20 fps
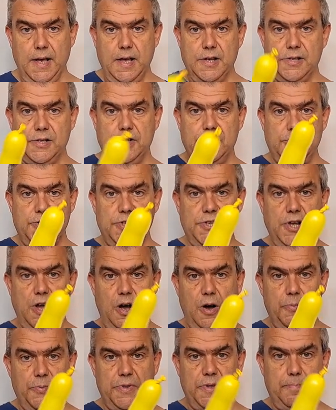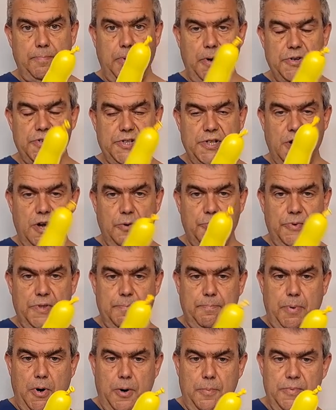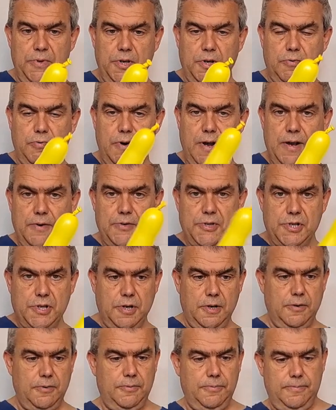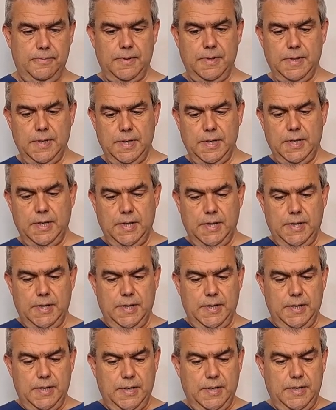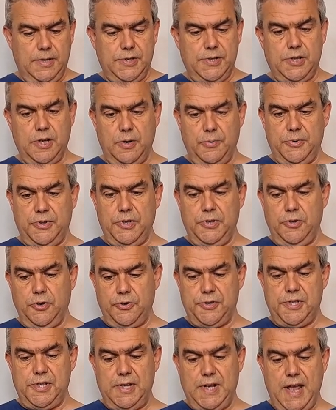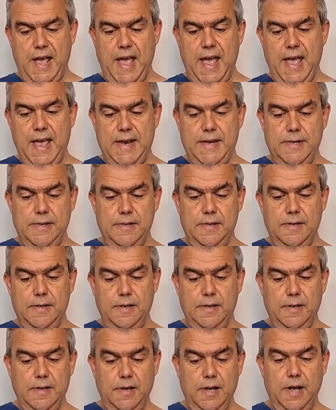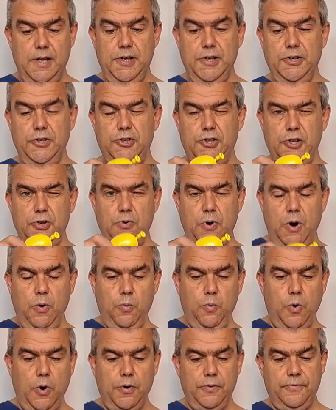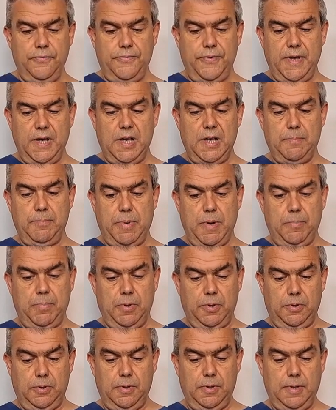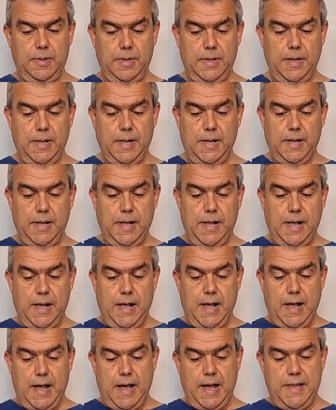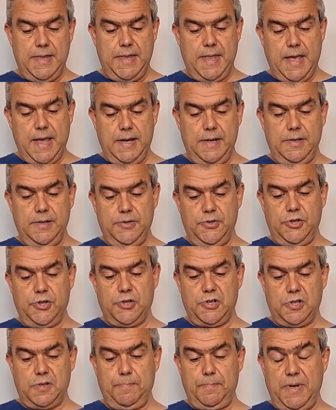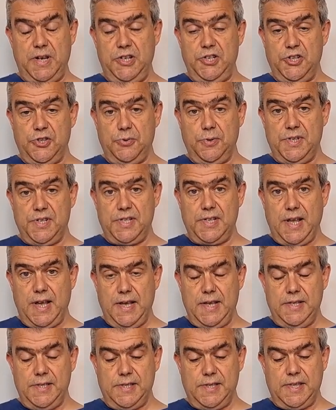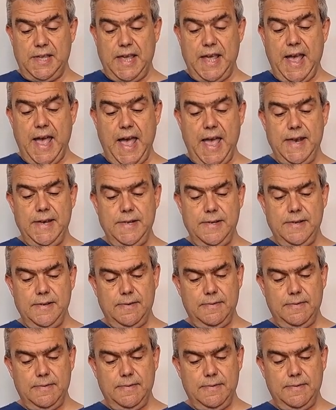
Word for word: So start with start with the bottom of the crown. So start with the knotted end. You're going to do a one finger bubble. And then just pinch twist that into the end